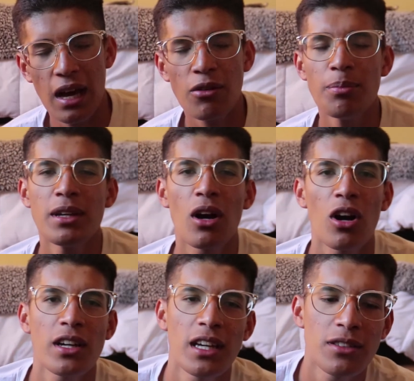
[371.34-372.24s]
I will be
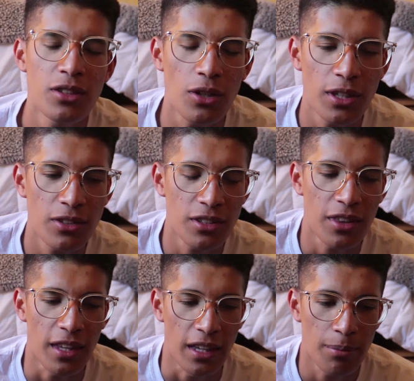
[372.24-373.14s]
car camping, so here's the
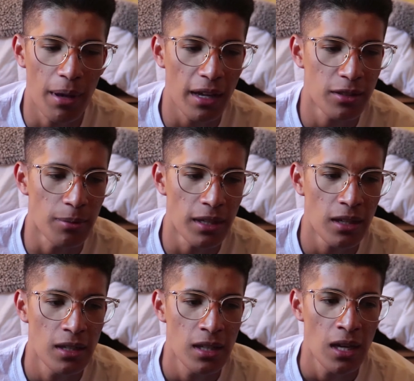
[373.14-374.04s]
thing, back to
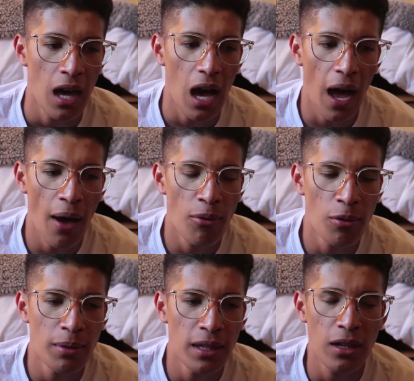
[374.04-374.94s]
me. I
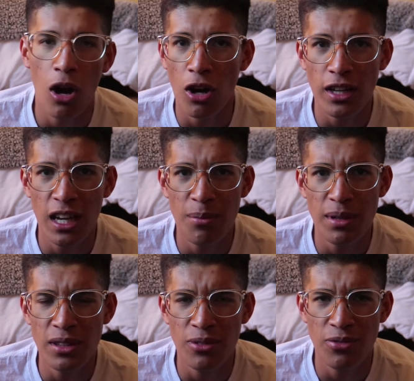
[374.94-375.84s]
will be car
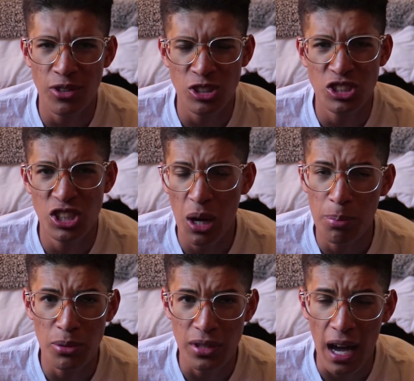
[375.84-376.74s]
camping the first
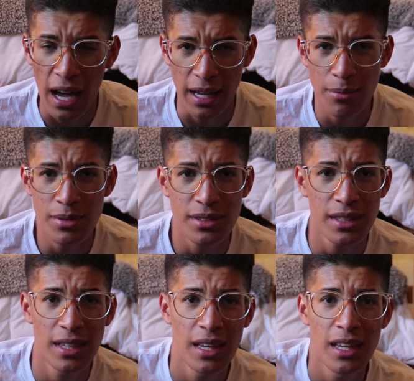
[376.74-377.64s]
couple
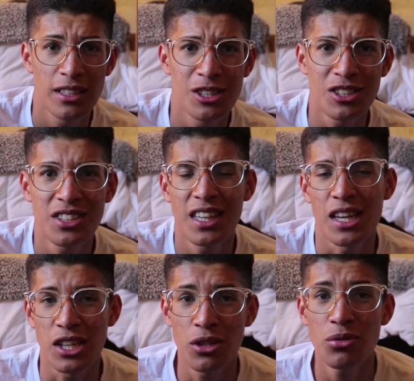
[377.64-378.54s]
times just to
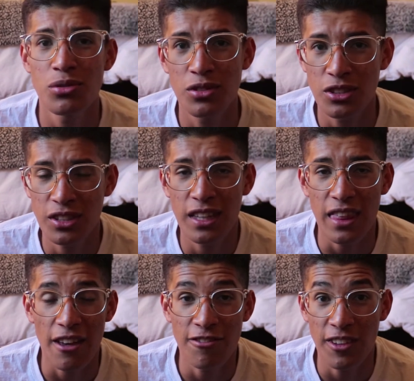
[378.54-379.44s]
get used, just to
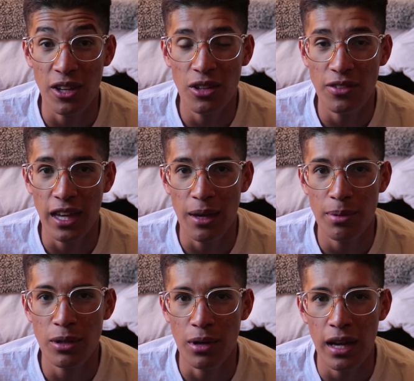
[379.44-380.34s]
get that feel of
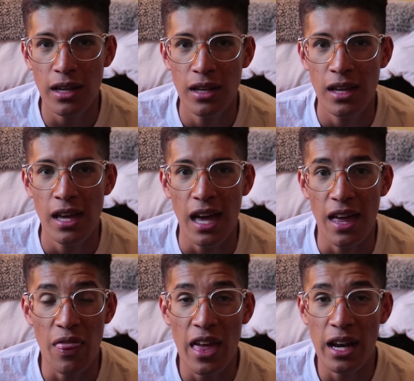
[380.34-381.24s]
camping, right?
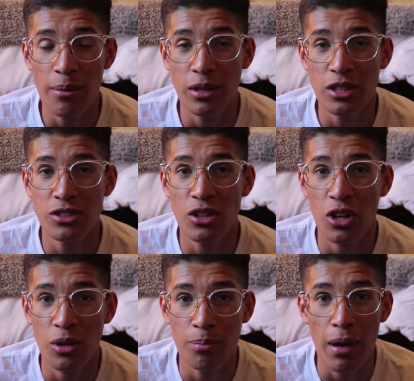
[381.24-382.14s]
And then I'm gonna
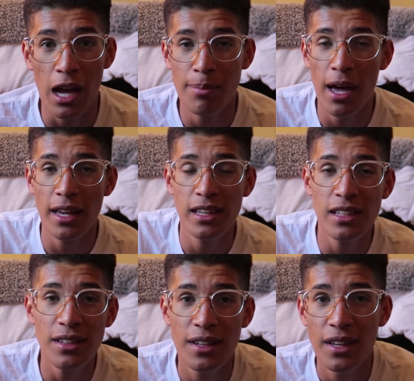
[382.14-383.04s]
start
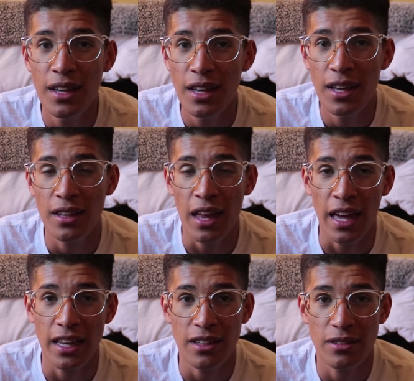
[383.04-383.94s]
backpacking,
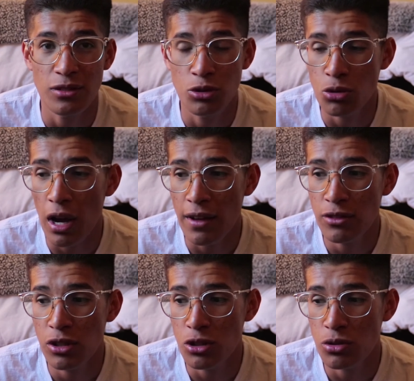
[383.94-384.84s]
like
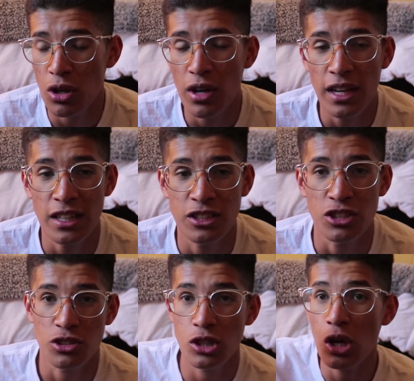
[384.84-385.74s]
drive to the trailhead and
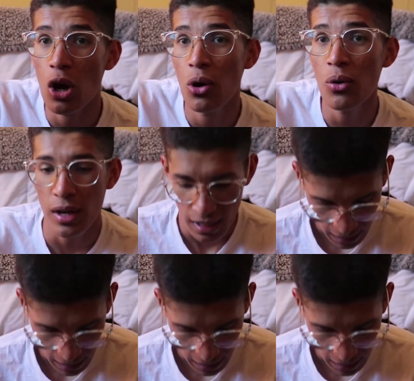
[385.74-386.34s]
just go.